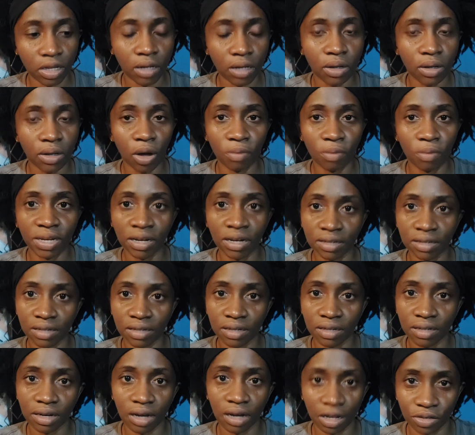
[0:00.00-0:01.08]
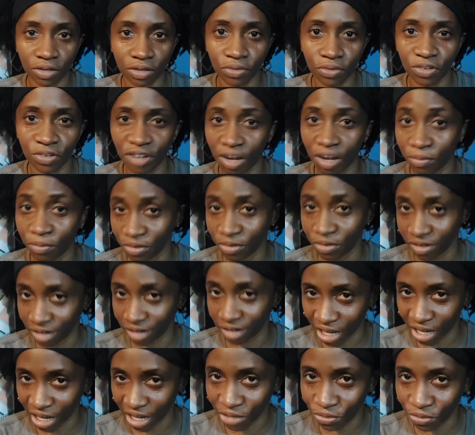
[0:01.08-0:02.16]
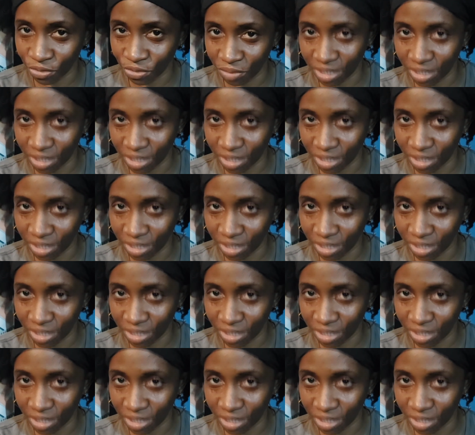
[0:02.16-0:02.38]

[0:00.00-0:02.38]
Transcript: Now, because it's a cartoon, I'm doing a cartoon